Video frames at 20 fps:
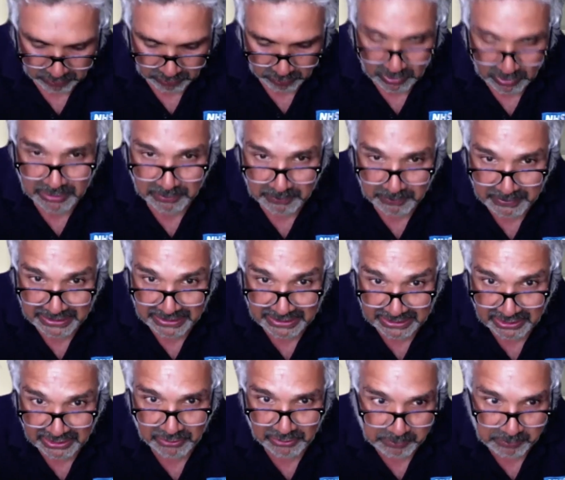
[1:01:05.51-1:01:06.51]
well-being,
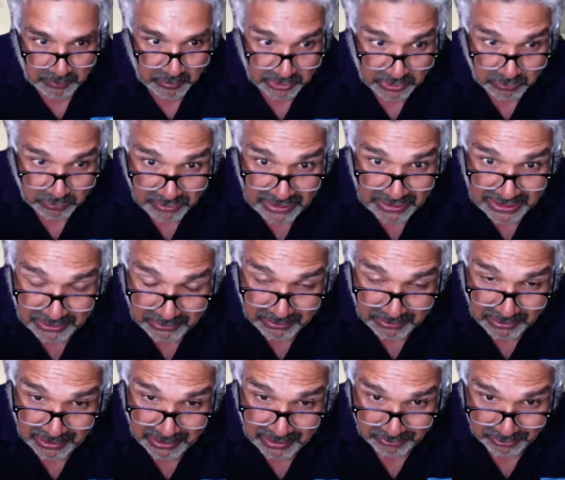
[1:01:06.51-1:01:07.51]
and that would be really
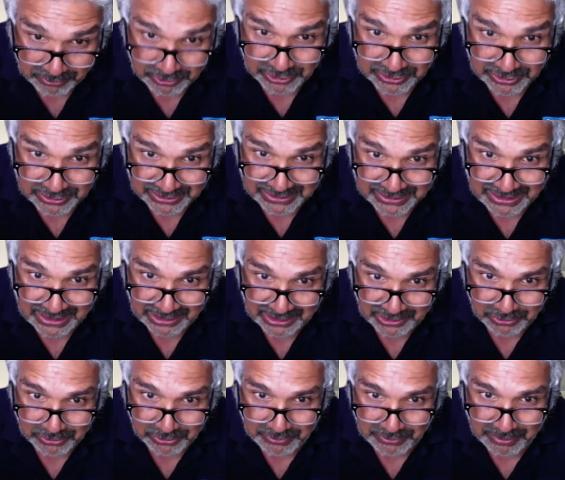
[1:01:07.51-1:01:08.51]
good to get
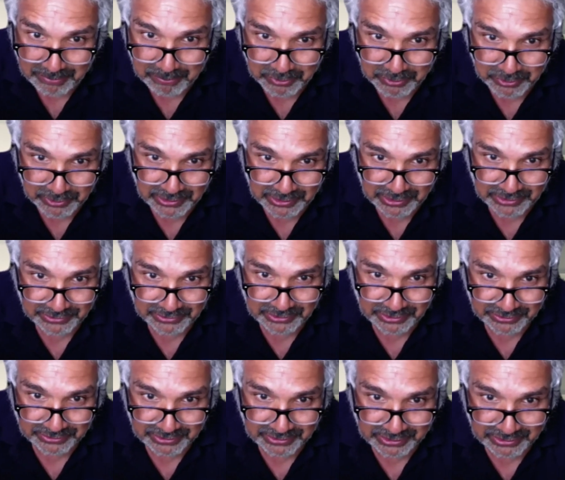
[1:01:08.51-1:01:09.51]
your input on
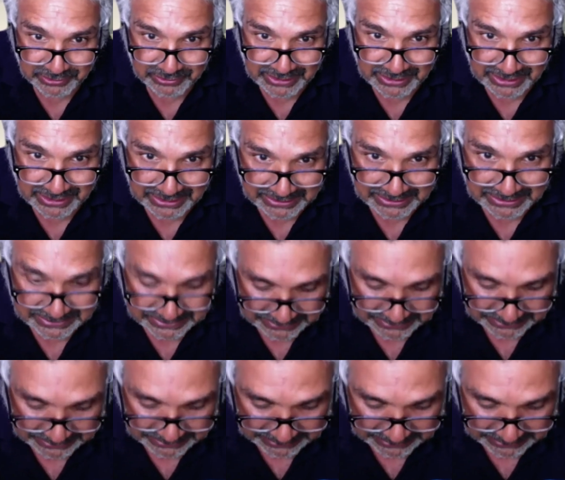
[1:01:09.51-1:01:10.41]
on, on that, Alistair.